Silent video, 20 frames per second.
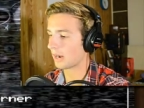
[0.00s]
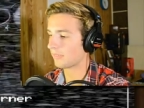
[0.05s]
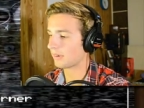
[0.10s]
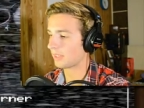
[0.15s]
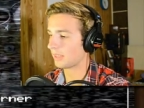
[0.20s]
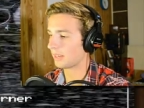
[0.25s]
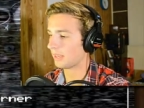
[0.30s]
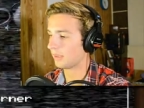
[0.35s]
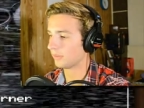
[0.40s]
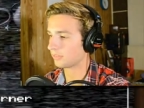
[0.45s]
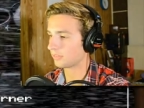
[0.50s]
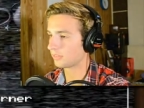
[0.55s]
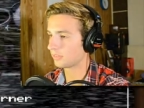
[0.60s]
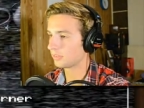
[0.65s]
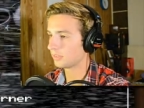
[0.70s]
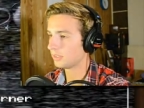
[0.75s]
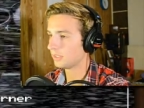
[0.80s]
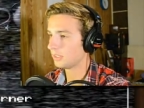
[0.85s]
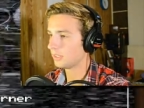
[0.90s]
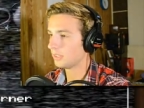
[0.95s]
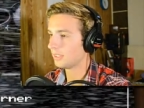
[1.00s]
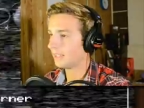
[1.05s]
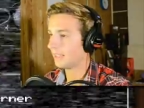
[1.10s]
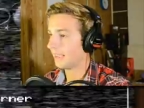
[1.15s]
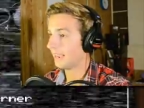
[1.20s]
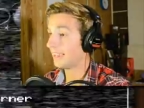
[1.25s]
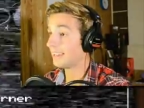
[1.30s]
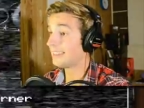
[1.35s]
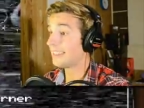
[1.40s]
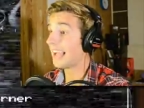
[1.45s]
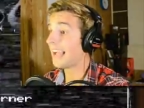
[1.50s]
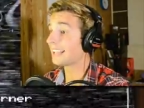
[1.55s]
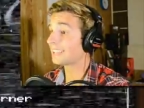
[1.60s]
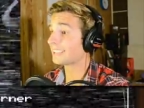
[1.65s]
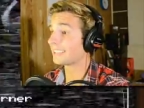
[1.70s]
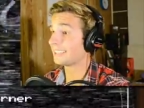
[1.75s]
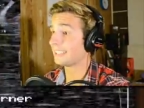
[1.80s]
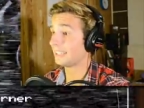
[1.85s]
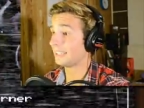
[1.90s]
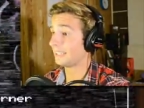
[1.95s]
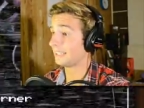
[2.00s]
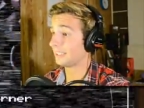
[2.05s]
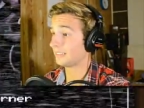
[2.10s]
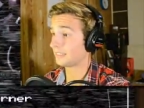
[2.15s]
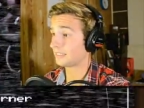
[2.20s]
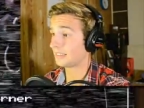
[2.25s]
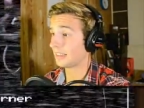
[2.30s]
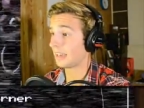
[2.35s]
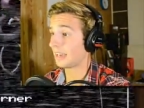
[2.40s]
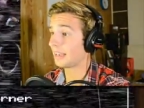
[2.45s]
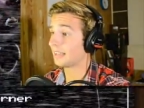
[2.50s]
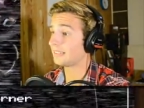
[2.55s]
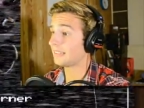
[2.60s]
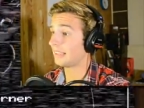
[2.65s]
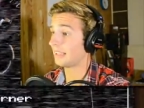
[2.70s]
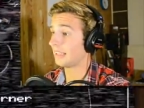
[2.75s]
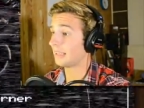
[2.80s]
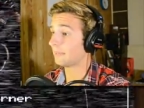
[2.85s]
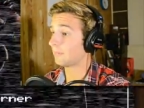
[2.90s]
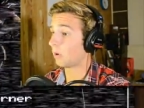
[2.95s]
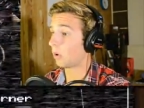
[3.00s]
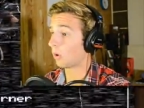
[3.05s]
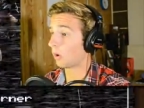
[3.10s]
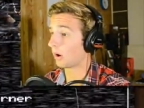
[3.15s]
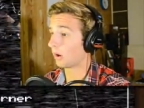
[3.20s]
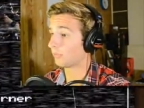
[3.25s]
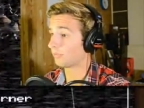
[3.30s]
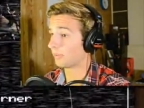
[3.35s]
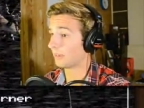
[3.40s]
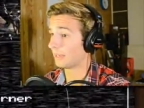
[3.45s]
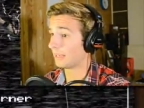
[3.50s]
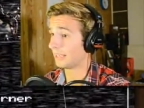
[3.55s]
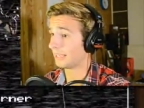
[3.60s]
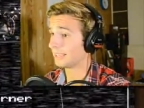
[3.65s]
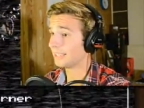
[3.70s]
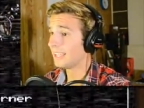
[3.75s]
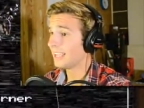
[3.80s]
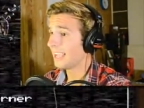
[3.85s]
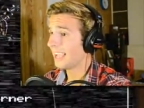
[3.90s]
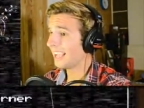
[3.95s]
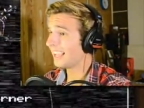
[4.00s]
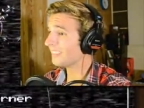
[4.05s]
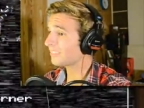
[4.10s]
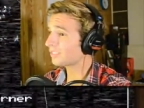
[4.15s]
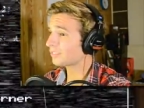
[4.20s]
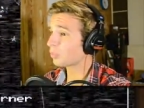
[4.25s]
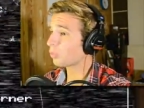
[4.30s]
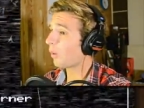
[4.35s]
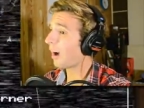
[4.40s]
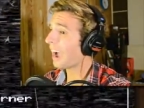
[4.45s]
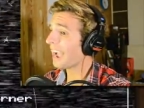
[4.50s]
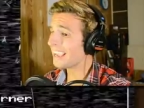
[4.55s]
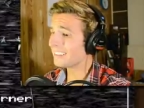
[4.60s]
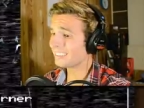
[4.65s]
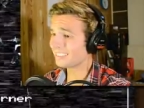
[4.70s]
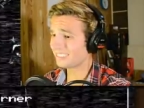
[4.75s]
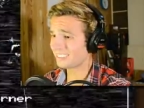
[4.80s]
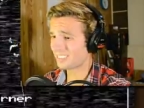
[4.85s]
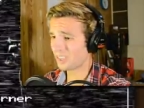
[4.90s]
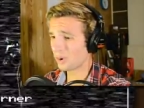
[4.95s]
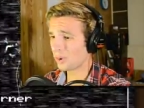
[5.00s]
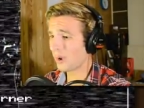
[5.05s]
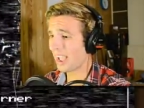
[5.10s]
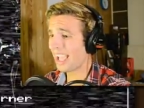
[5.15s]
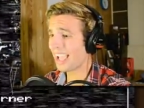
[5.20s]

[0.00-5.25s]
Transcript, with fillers: on everything else. And that thing is goddamn horrifying. It's why is it two